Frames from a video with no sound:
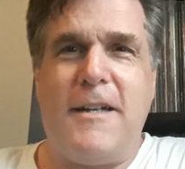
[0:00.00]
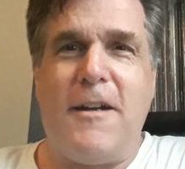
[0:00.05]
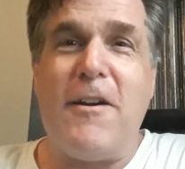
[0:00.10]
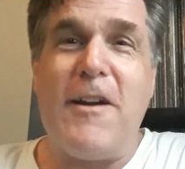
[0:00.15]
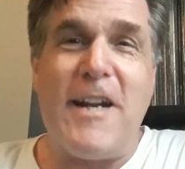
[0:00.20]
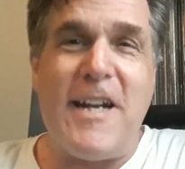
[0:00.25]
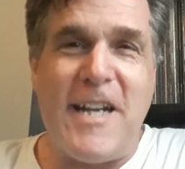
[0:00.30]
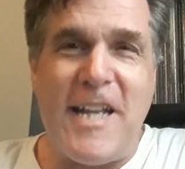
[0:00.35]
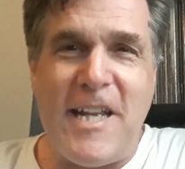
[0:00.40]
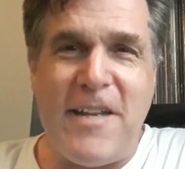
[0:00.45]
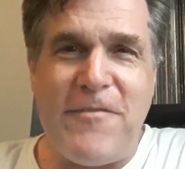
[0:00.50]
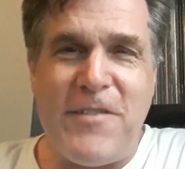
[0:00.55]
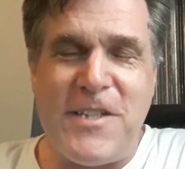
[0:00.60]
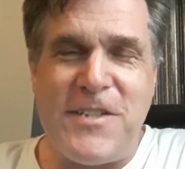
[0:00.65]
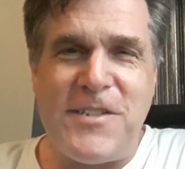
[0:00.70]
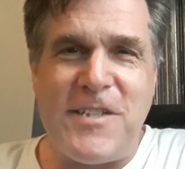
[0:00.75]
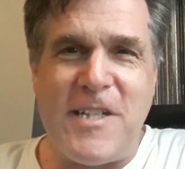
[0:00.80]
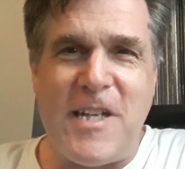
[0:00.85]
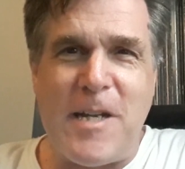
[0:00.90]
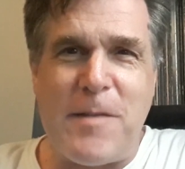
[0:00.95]
Alright, hey
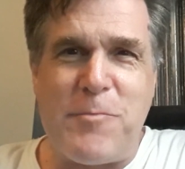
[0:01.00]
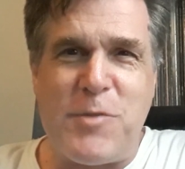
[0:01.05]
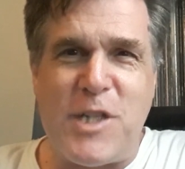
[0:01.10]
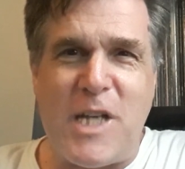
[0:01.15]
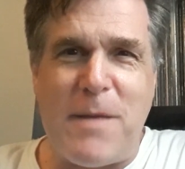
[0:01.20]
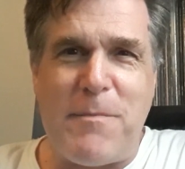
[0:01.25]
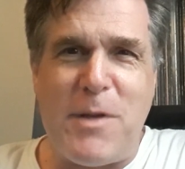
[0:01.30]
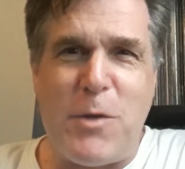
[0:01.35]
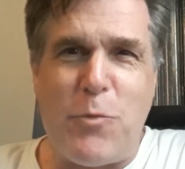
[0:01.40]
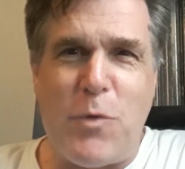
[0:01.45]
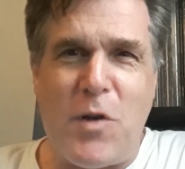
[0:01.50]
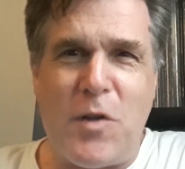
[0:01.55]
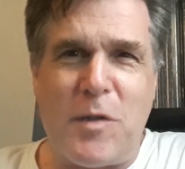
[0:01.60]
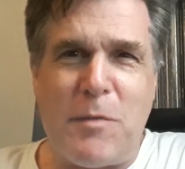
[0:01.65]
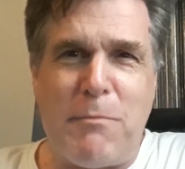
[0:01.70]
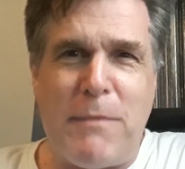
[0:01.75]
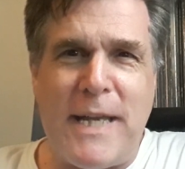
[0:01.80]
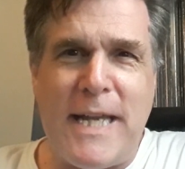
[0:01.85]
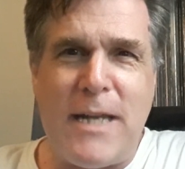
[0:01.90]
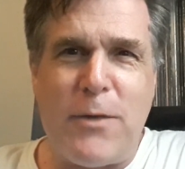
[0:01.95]
VC, I'm Jamie,
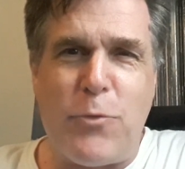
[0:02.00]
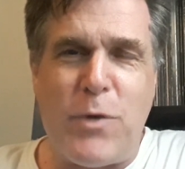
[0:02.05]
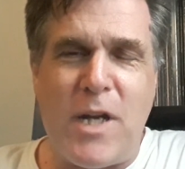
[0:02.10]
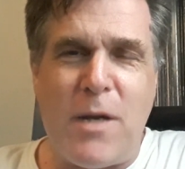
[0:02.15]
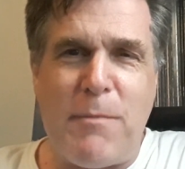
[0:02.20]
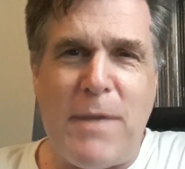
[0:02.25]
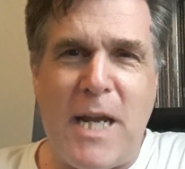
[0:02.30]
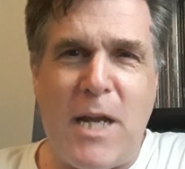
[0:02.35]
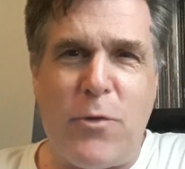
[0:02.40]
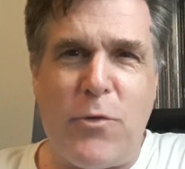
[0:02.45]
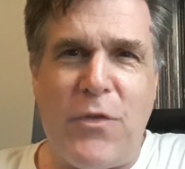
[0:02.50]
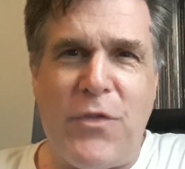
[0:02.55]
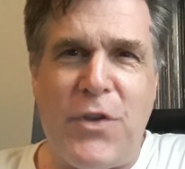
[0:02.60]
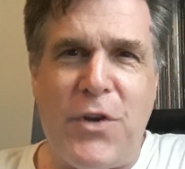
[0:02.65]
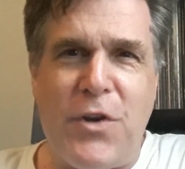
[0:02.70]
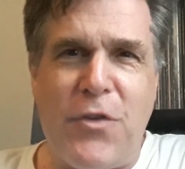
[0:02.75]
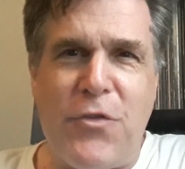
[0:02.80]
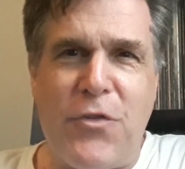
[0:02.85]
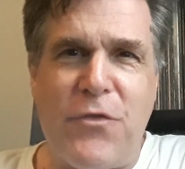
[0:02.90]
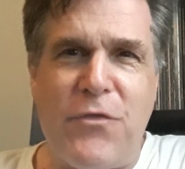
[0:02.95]
welcome back. We are back with
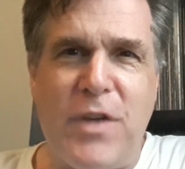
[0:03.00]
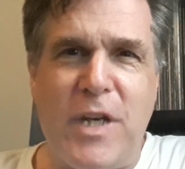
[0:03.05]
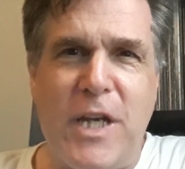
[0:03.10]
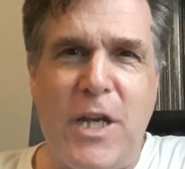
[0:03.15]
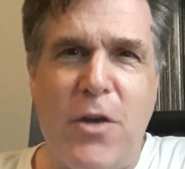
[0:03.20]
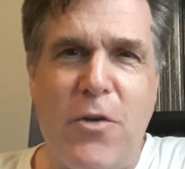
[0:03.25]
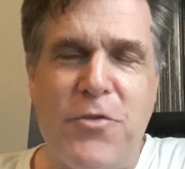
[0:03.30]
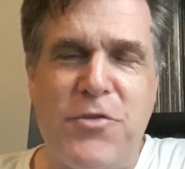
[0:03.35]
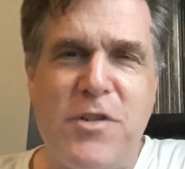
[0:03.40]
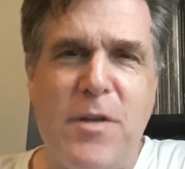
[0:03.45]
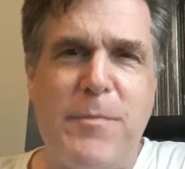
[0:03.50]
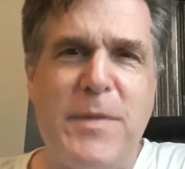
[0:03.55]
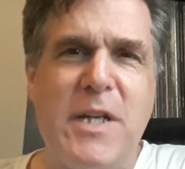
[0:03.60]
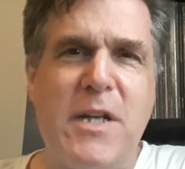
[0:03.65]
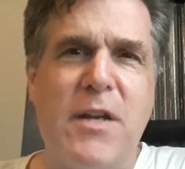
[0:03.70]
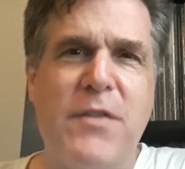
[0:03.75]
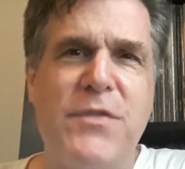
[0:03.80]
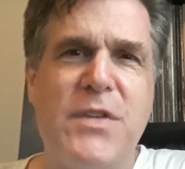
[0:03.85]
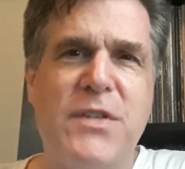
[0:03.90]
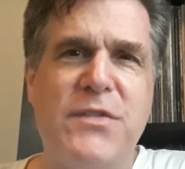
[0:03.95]
another video. Jumping
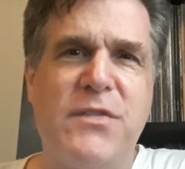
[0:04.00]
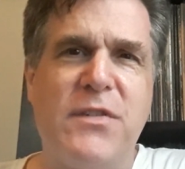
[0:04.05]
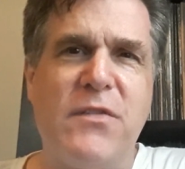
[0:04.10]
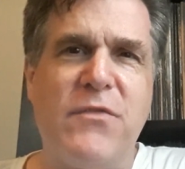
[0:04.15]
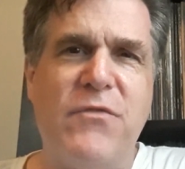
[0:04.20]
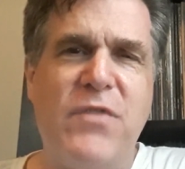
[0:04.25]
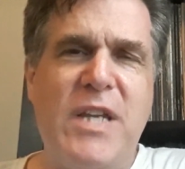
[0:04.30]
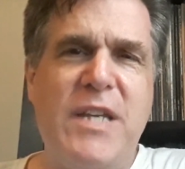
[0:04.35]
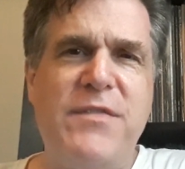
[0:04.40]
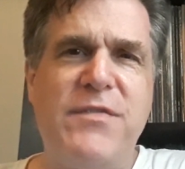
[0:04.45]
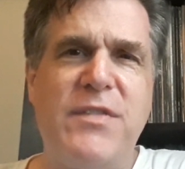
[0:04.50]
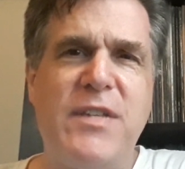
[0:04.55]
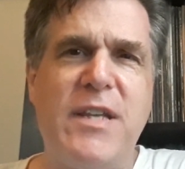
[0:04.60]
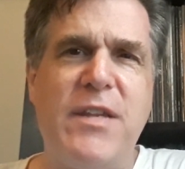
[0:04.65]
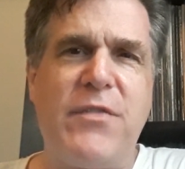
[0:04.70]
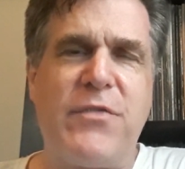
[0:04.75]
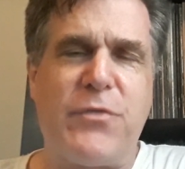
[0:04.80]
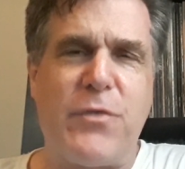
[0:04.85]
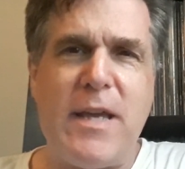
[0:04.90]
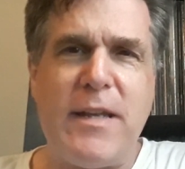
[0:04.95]
on this uh,
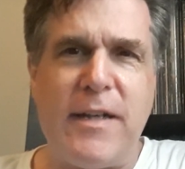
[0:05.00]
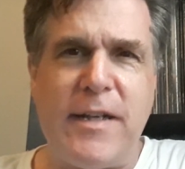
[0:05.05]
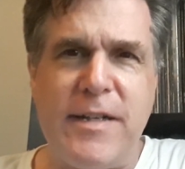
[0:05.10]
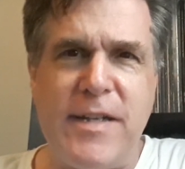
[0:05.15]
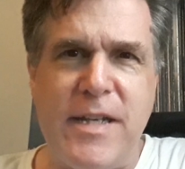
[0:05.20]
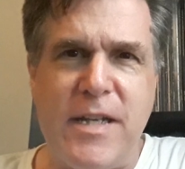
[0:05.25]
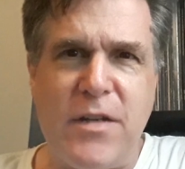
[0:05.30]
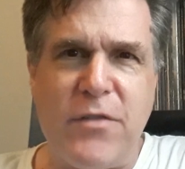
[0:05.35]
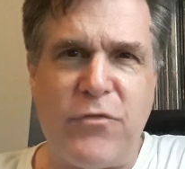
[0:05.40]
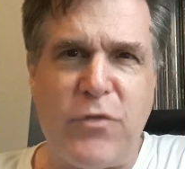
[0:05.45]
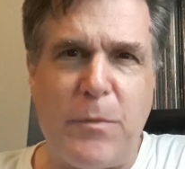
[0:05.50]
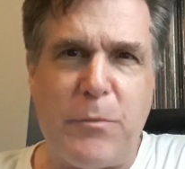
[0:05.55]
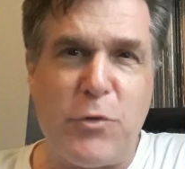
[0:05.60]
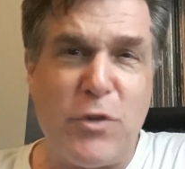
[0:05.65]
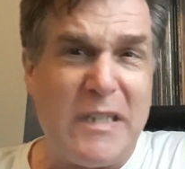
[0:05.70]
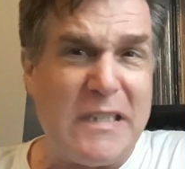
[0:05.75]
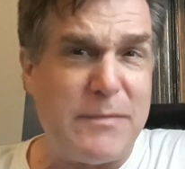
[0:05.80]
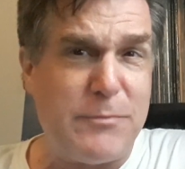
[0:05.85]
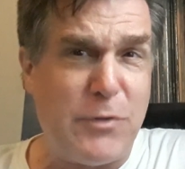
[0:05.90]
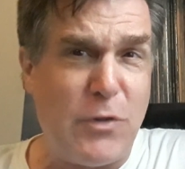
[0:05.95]
VC thread idea from
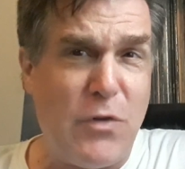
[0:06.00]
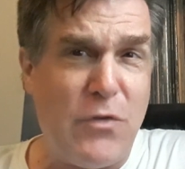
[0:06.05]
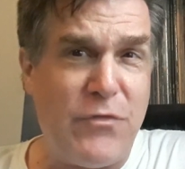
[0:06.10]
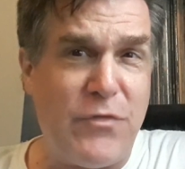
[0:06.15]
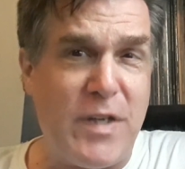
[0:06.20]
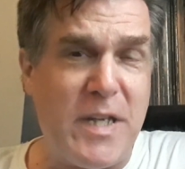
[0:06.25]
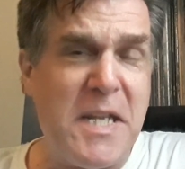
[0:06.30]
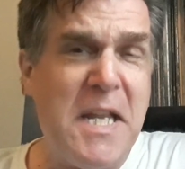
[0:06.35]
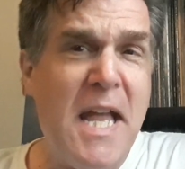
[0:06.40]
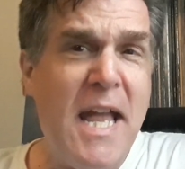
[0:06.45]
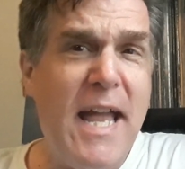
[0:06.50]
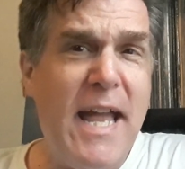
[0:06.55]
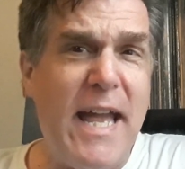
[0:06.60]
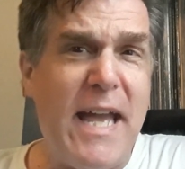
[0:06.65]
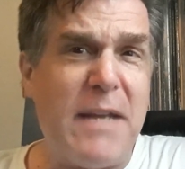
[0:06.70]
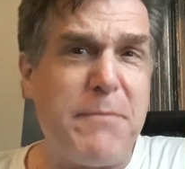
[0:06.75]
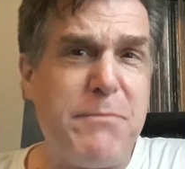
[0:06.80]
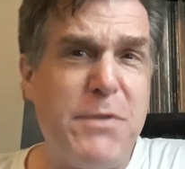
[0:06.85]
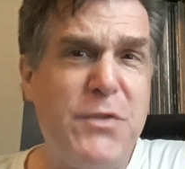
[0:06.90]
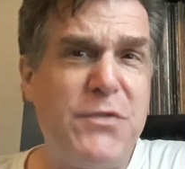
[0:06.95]
Chris Propfe
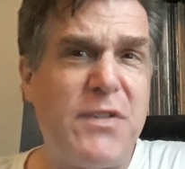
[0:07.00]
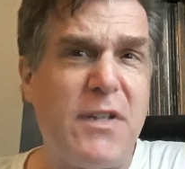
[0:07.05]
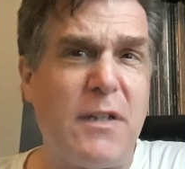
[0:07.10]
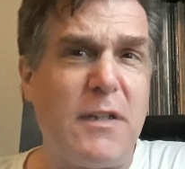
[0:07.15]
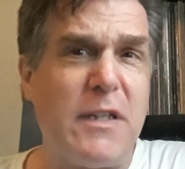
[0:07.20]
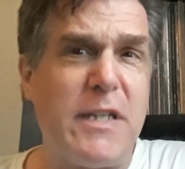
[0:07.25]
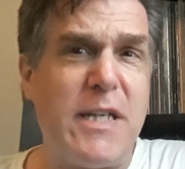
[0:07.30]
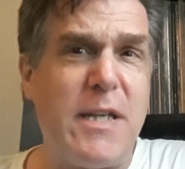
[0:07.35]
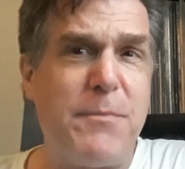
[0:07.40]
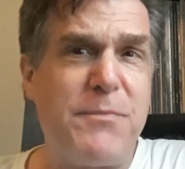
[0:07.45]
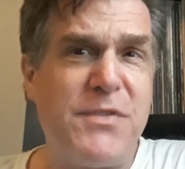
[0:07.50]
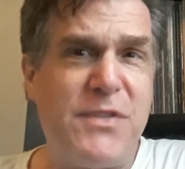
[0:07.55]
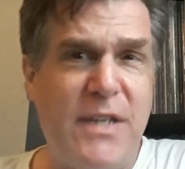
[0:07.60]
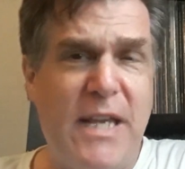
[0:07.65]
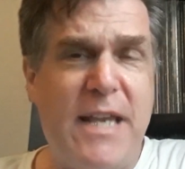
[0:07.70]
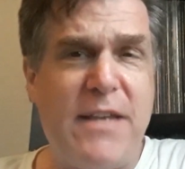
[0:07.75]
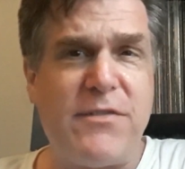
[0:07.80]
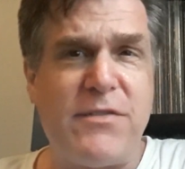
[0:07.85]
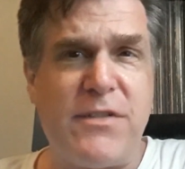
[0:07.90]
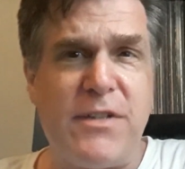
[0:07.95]
at Musically
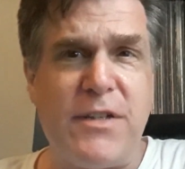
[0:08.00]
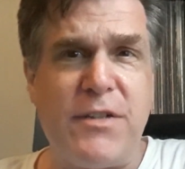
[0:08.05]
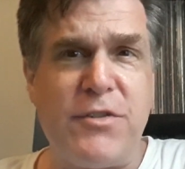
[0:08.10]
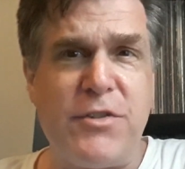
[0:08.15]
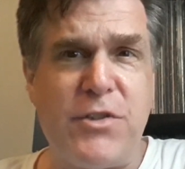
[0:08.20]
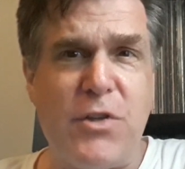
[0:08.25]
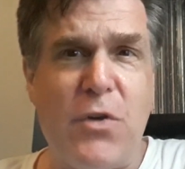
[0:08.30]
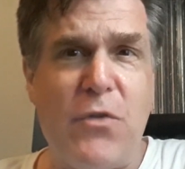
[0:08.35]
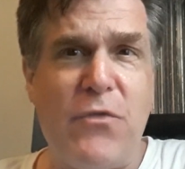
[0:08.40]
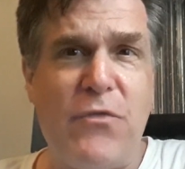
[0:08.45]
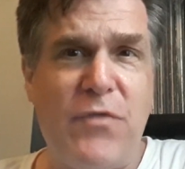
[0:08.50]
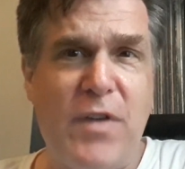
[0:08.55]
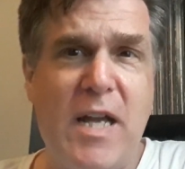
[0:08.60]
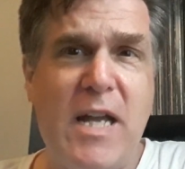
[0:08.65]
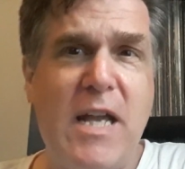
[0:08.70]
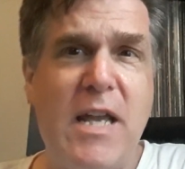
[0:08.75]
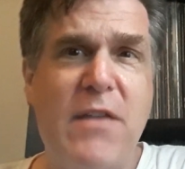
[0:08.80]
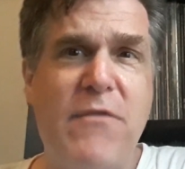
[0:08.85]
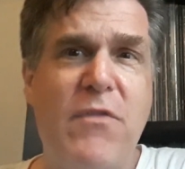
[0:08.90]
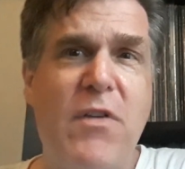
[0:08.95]
Obsessed and show
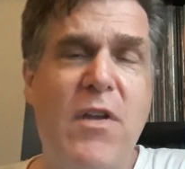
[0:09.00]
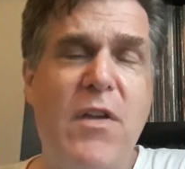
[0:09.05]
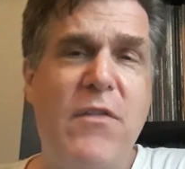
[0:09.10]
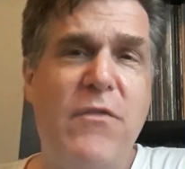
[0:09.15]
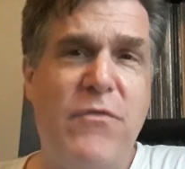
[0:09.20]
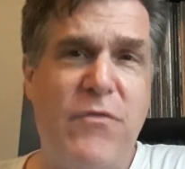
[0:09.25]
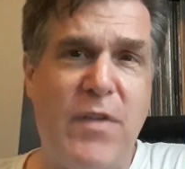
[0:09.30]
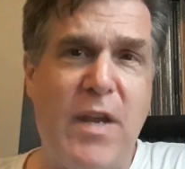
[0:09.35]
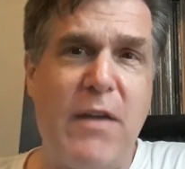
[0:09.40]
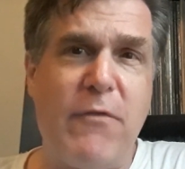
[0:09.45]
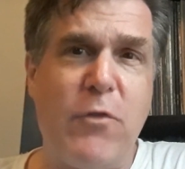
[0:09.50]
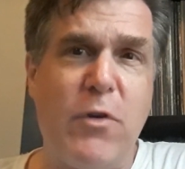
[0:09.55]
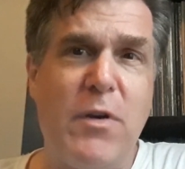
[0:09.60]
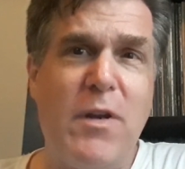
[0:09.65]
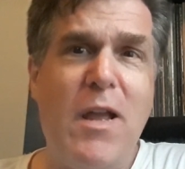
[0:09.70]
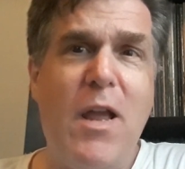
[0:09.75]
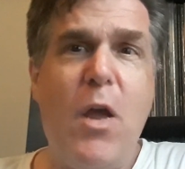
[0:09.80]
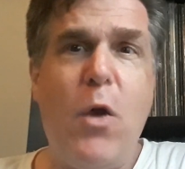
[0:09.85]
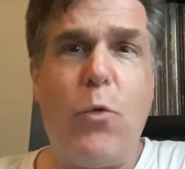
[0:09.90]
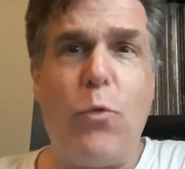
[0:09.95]
five
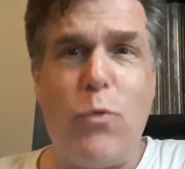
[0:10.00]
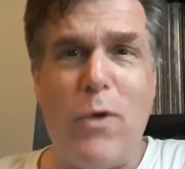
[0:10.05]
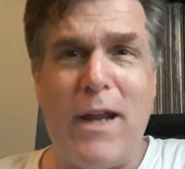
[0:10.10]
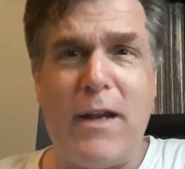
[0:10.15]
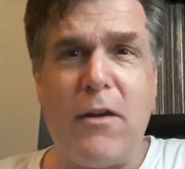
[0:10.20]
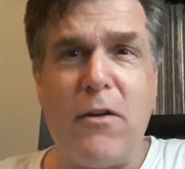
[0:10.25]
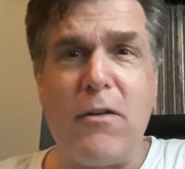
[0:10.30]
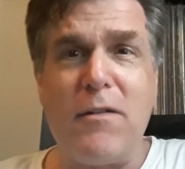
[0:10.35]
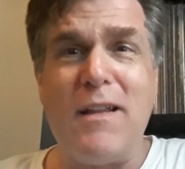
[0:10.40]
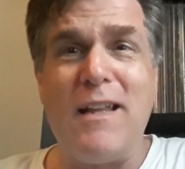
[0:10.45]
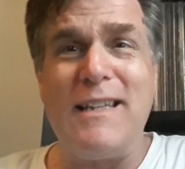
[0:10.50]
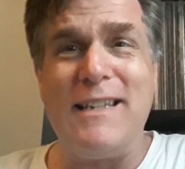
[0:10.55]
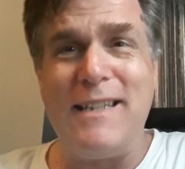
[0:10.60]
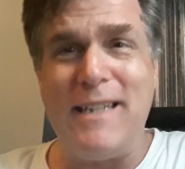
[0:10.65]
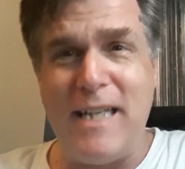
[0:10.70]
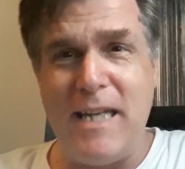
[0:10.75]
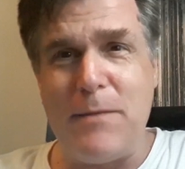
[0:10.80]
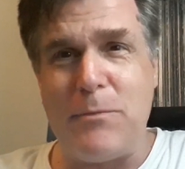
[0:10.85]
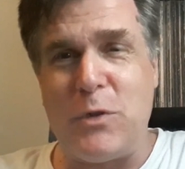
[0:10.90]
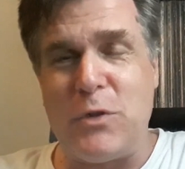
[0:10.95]
favorite record
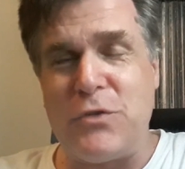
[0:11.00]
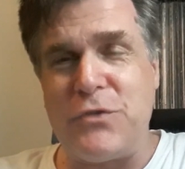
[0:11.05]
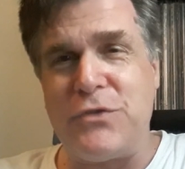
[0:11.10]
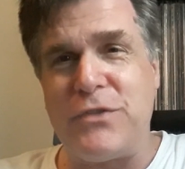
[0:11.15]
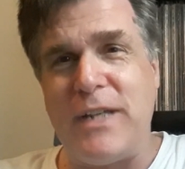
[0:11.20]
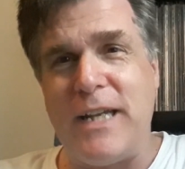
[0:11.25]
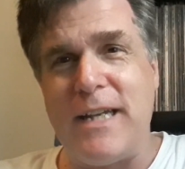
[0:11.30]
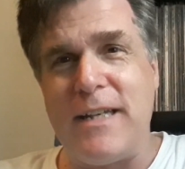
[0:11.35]
labels.